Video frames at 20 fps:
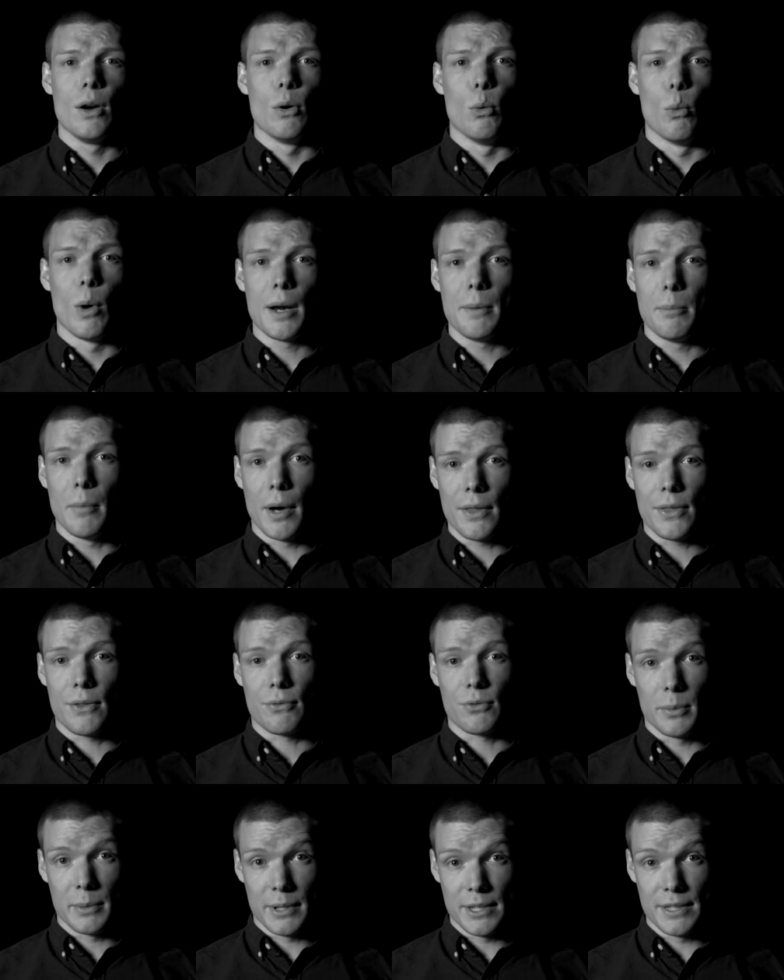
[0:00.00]
1 month
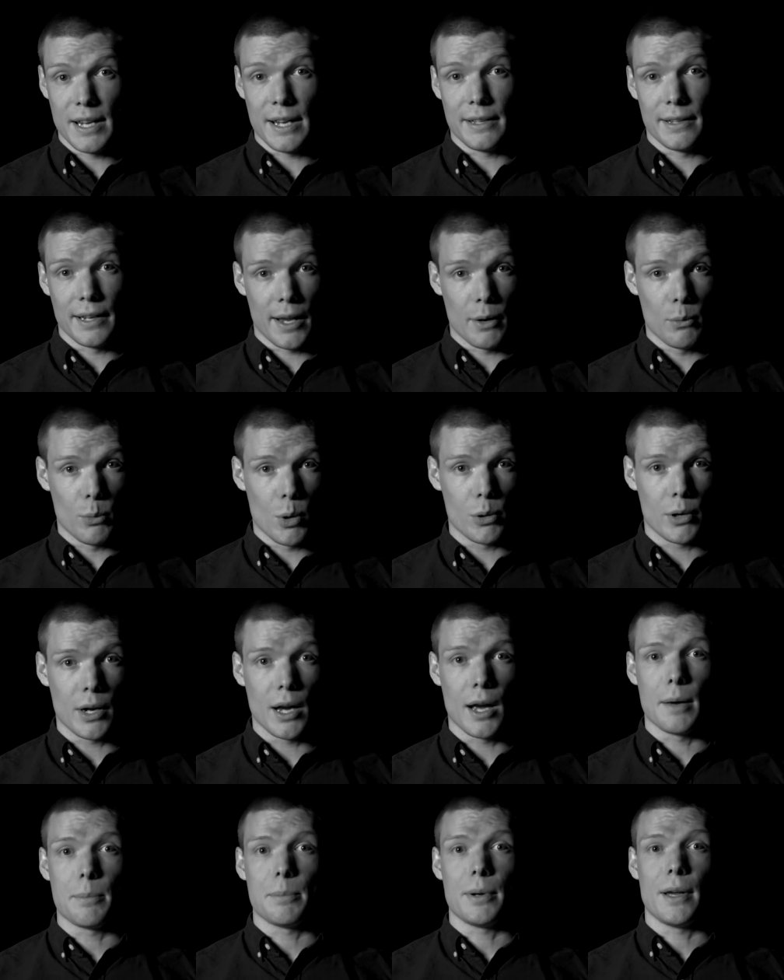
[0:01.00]
from the day that I woke
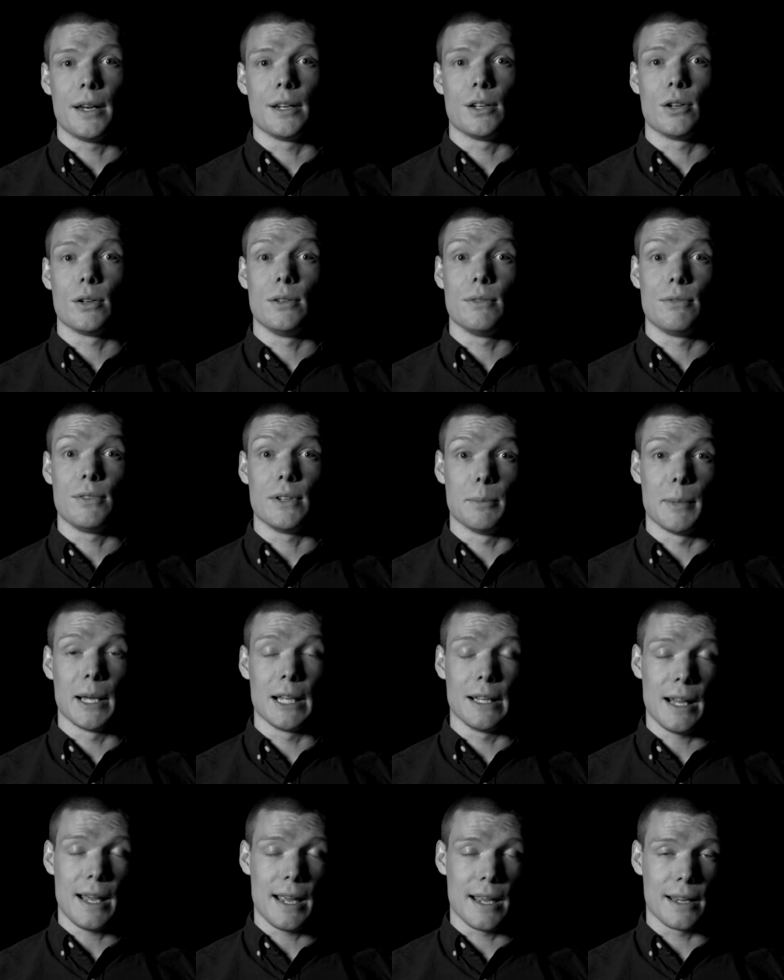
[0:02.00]
up and couldn't feel
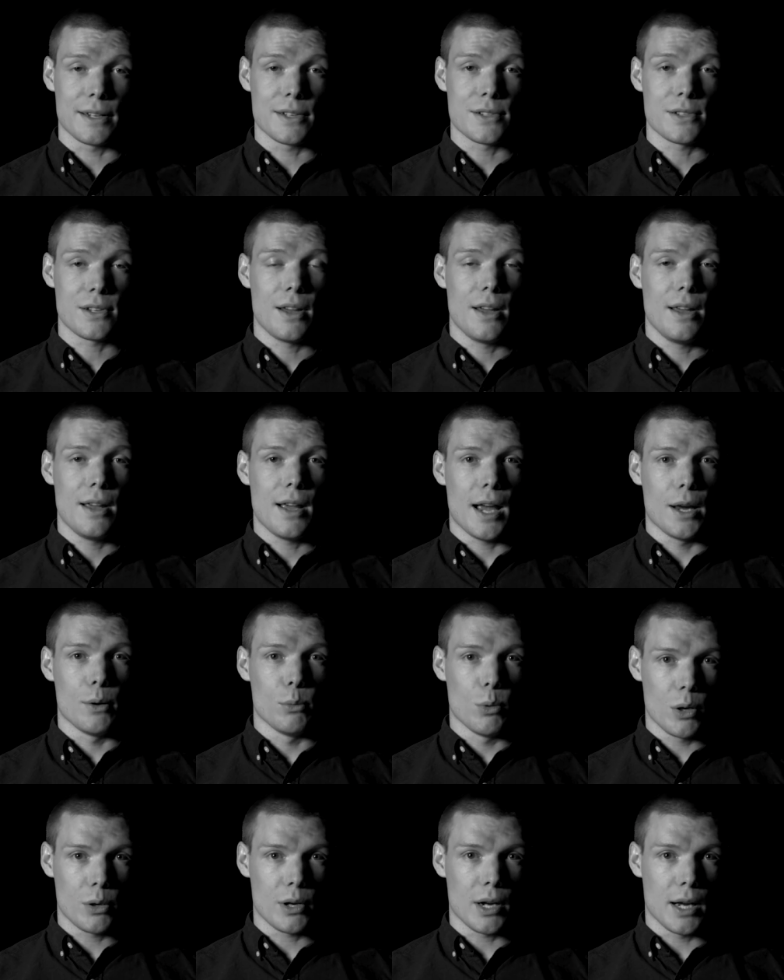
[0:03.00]
my legs, I
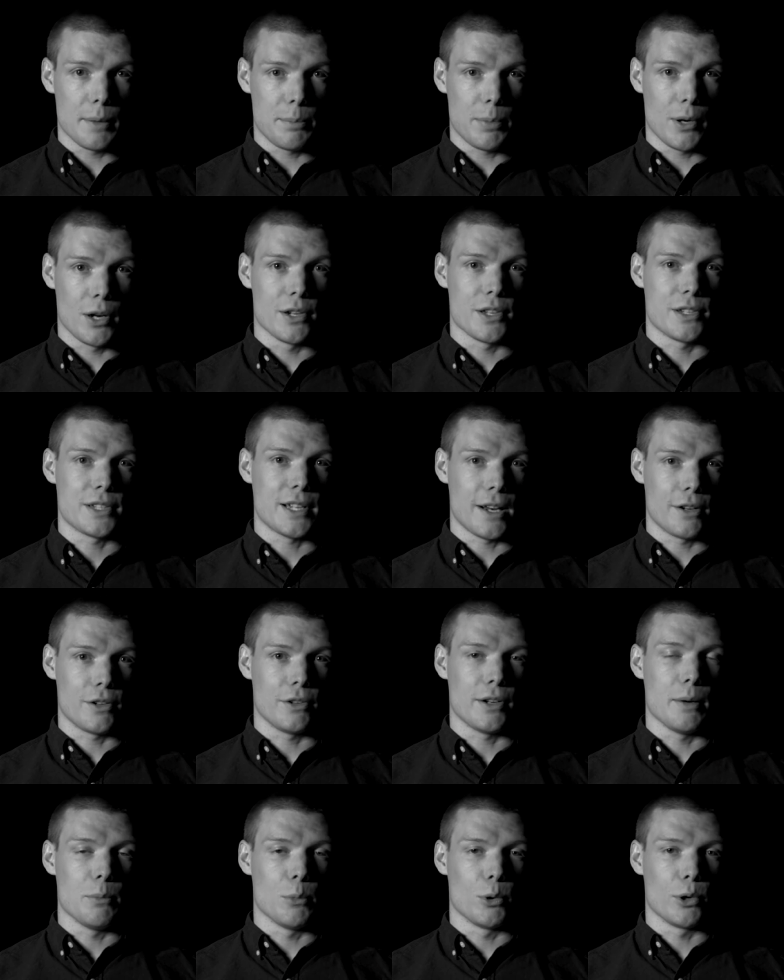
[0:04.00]
woke up on a
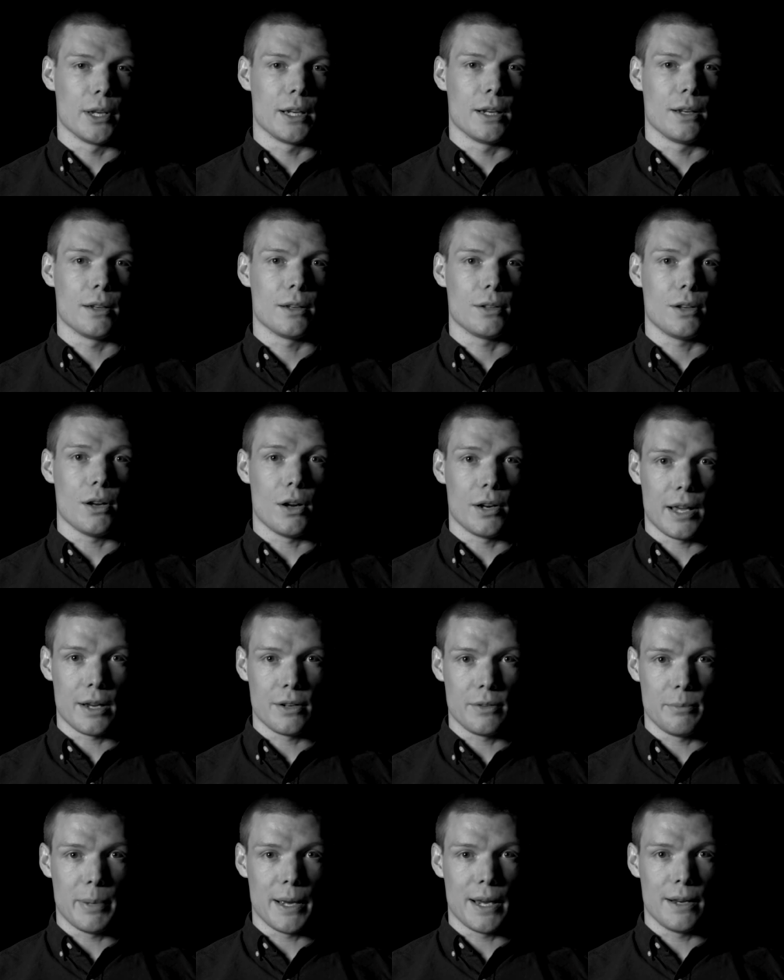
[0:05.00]
Saturday morning, got
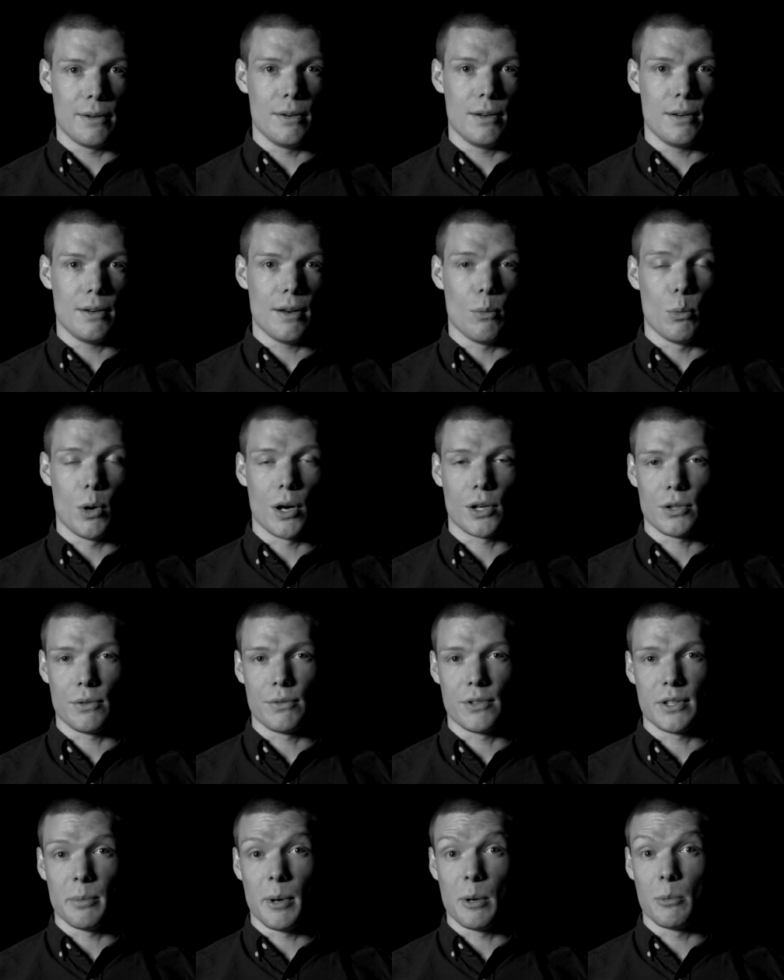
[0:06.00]
out of bed, walked
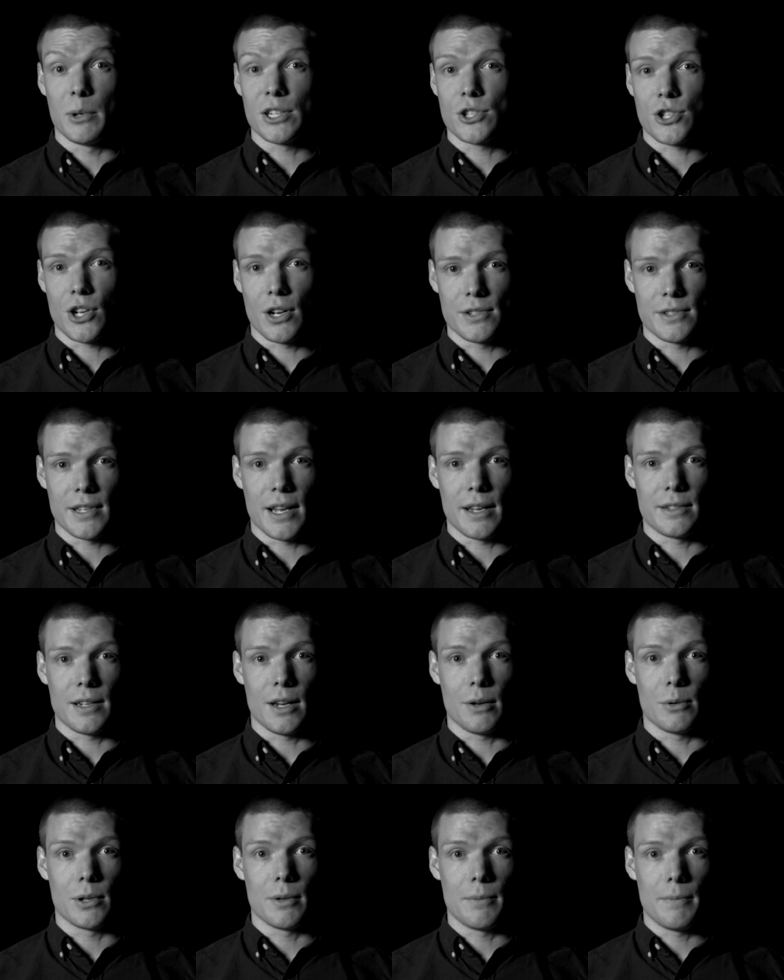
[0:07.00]
over to my wheelchair and sat
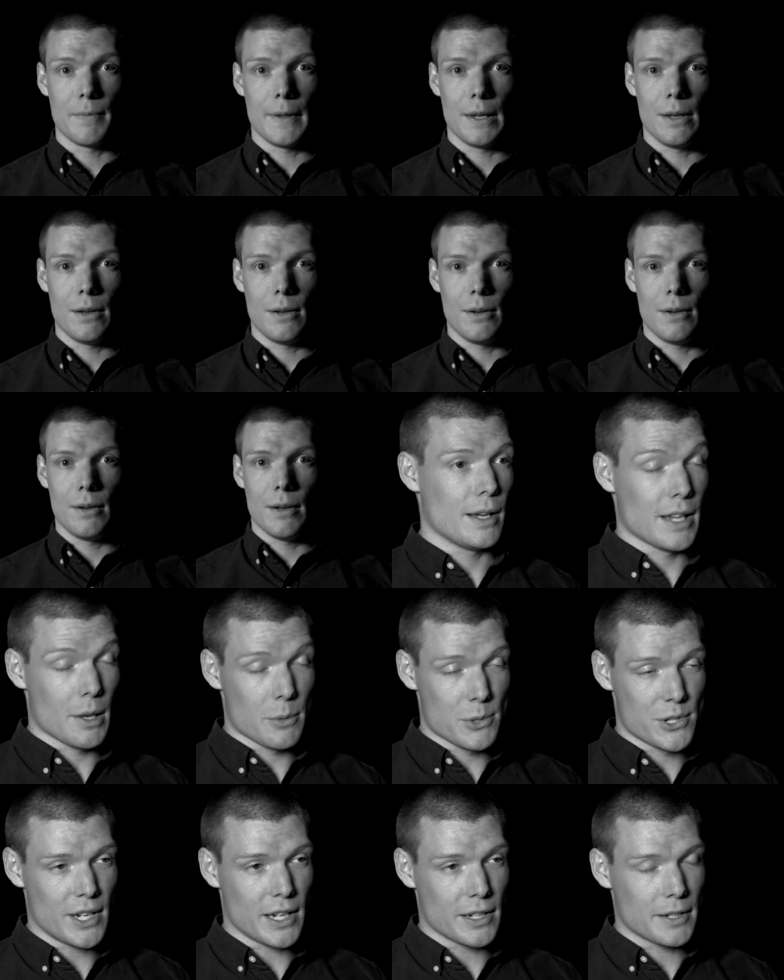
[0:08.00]
down. And
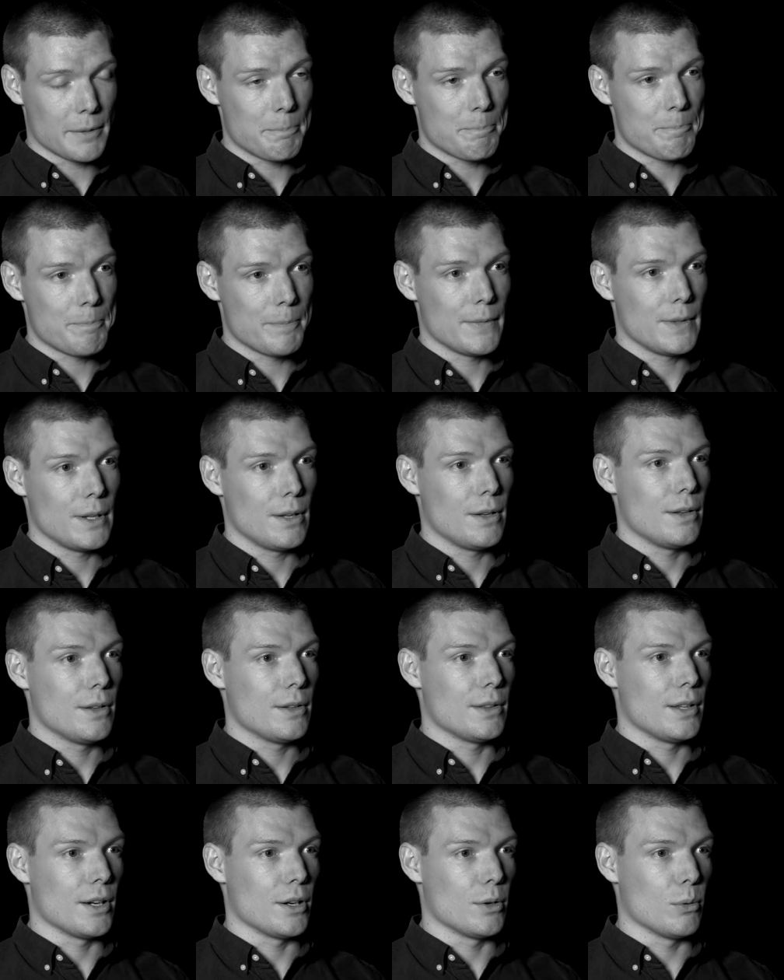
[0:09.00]
that was it.
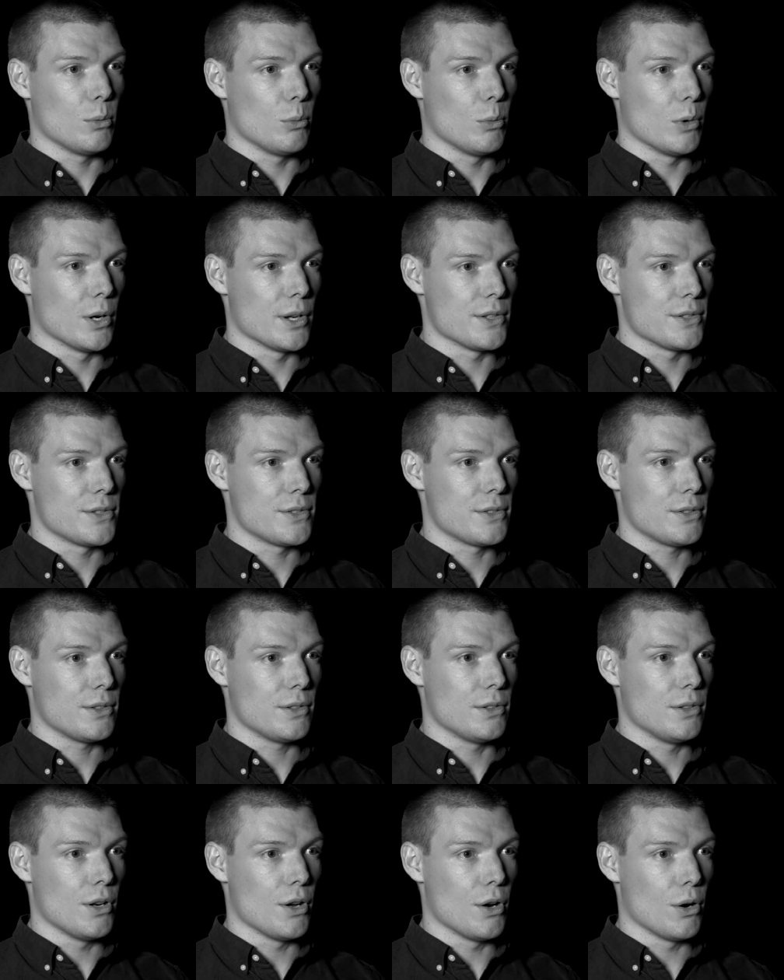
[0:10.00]
There was
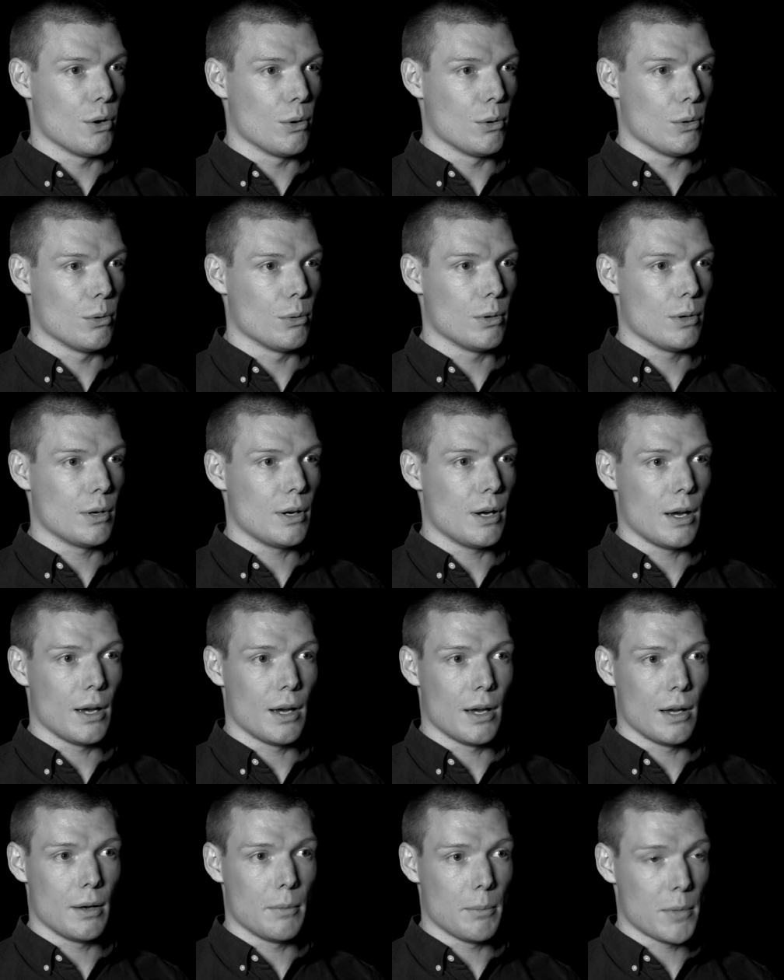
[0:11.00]
no
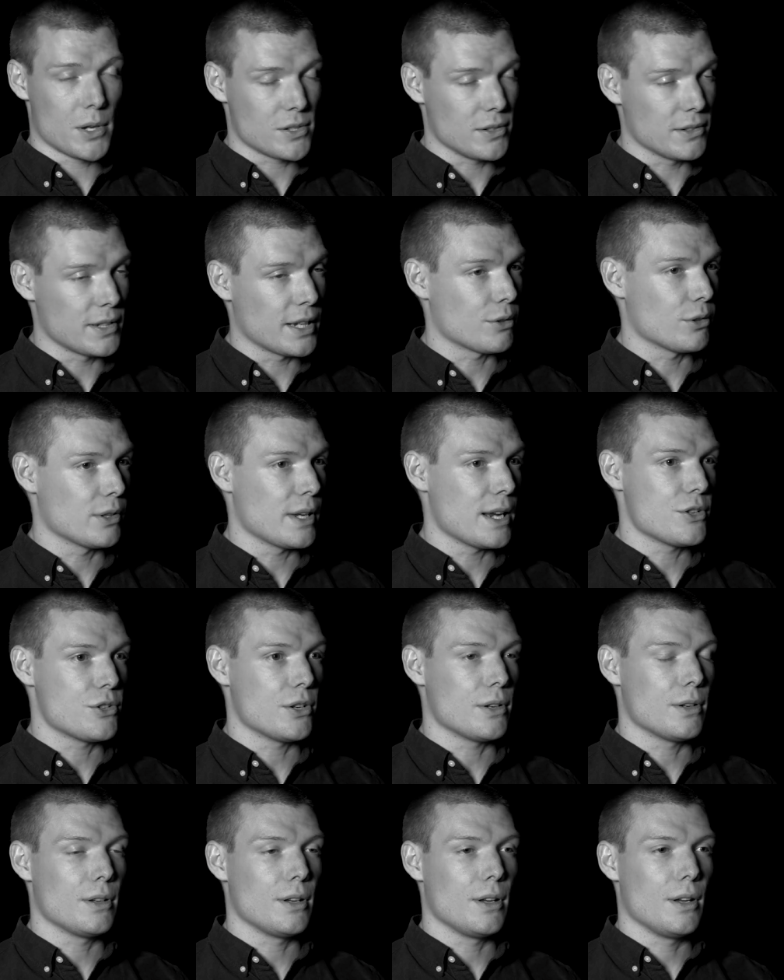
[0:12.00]
muscle
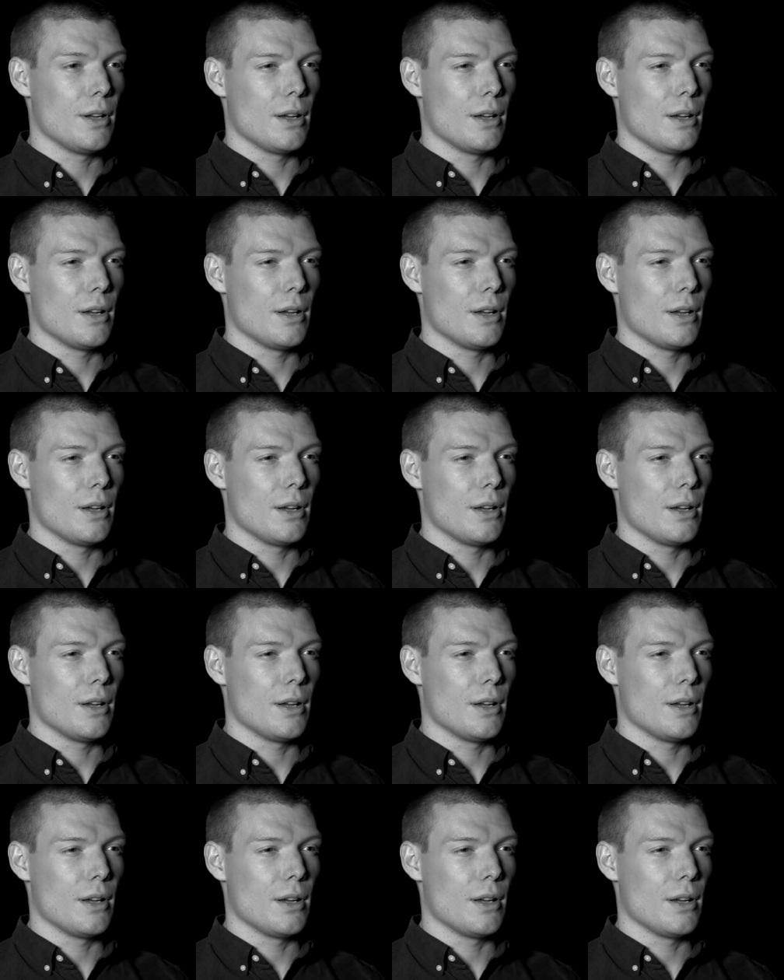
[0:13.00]
degradation.